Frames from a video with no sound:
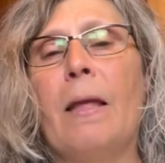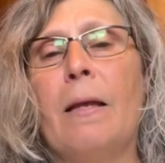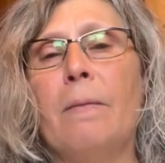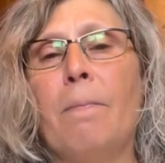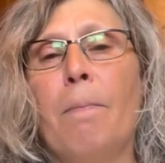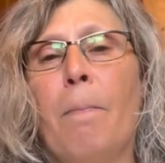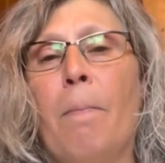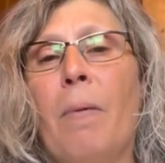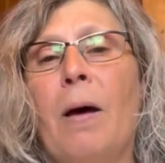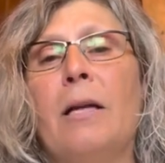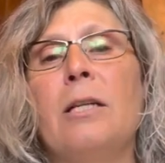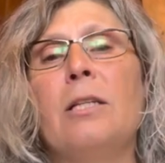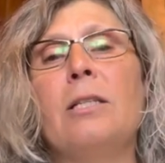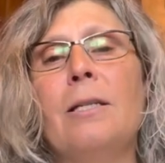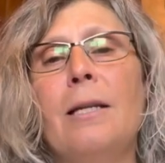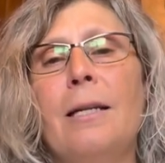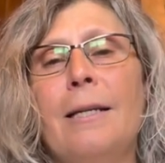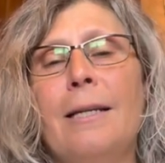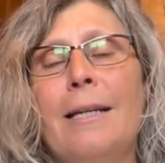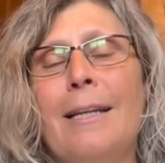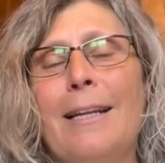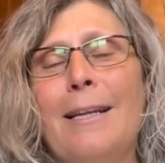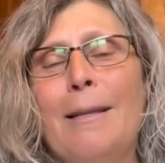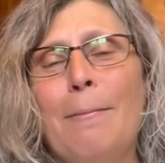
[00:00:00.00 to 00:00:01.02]
But
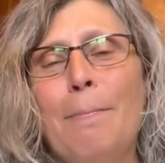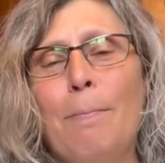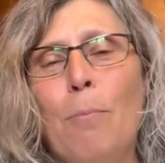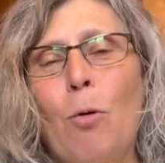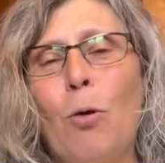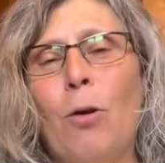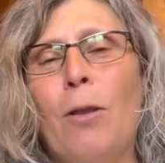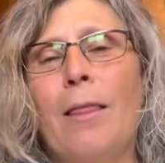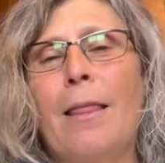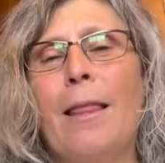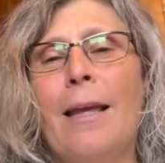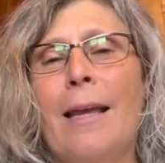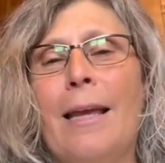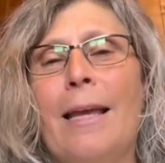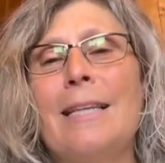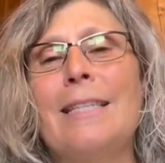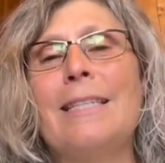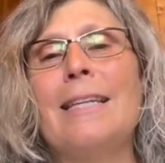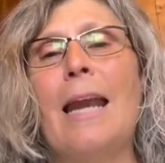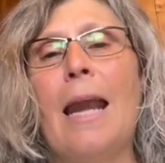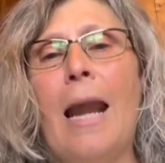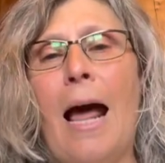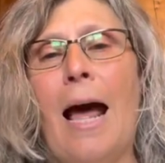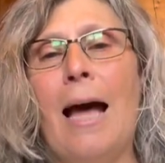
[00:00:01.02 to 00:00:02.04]
an important thing
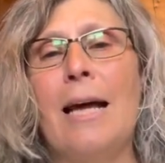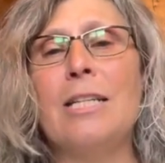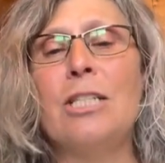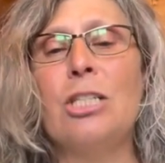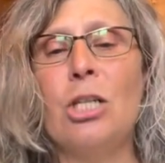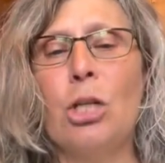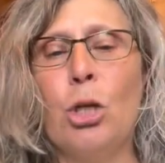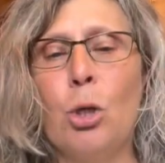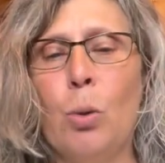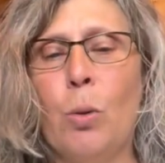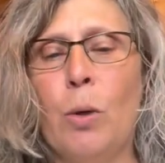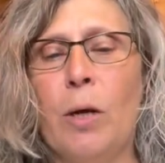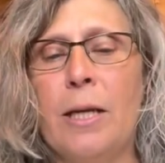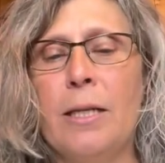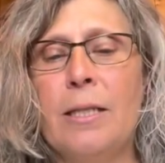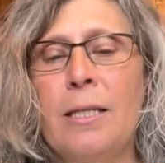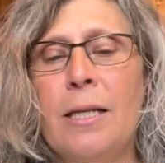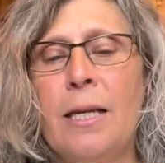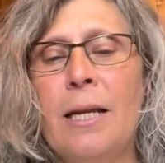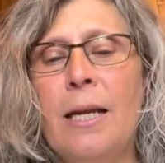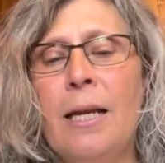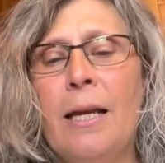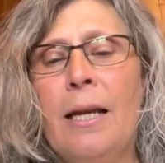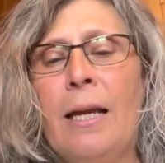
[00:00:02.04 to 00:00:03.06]
is not to quit.
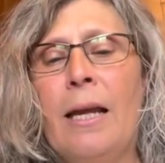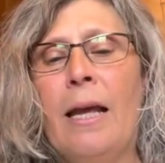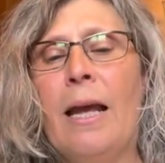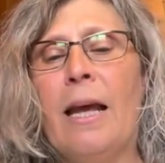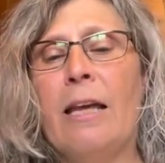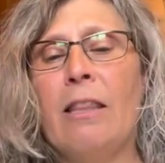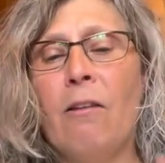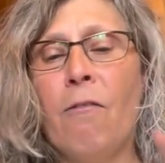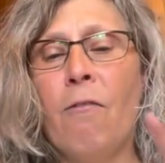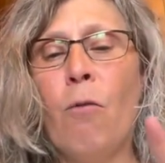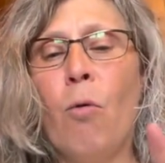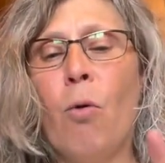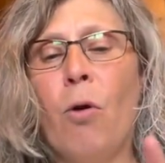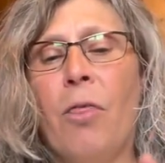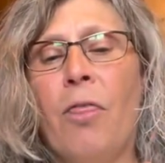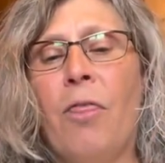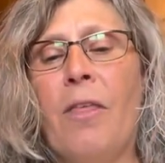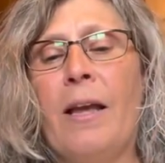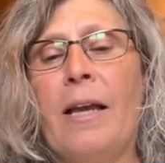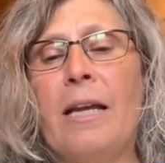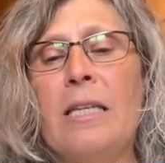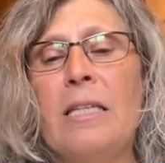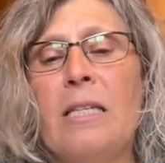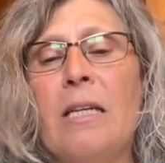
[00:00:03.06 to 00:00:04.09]
And the fourth
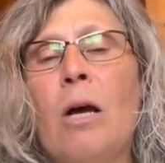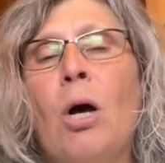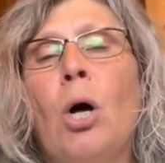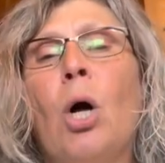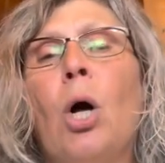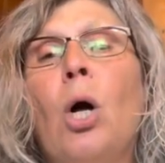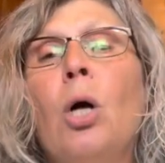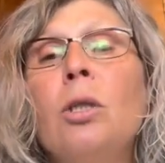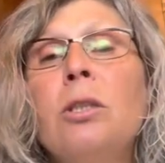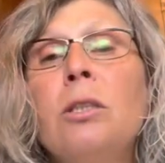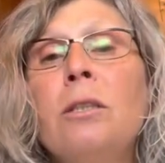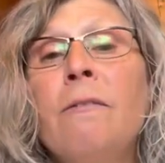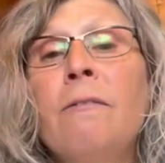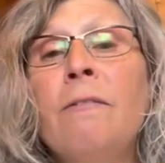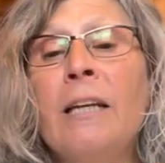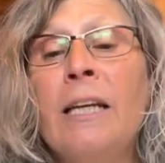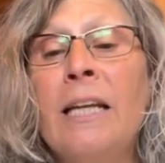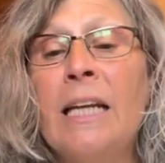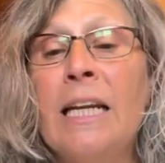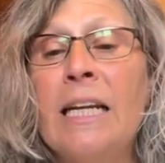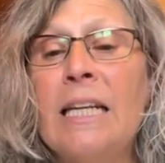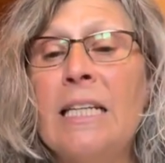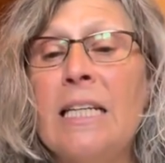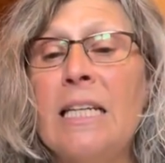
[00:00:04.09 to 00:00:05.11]
thing is
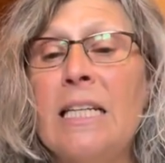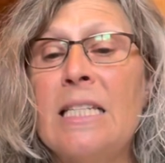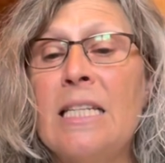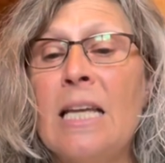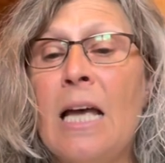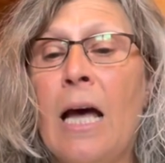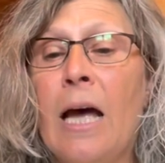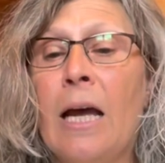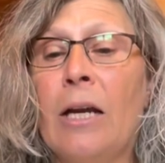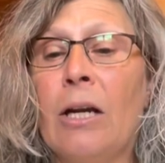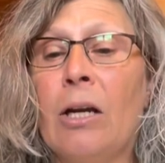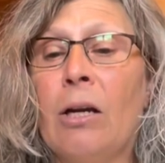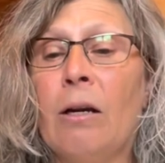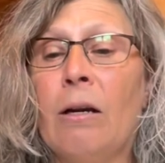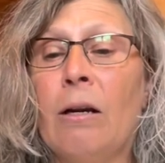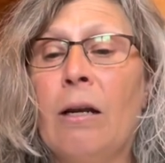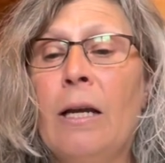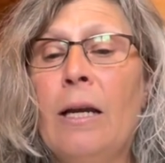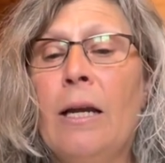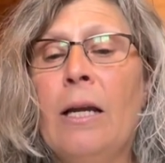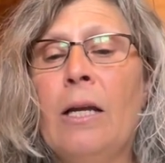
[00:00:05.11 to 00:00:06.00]
cultivating desire.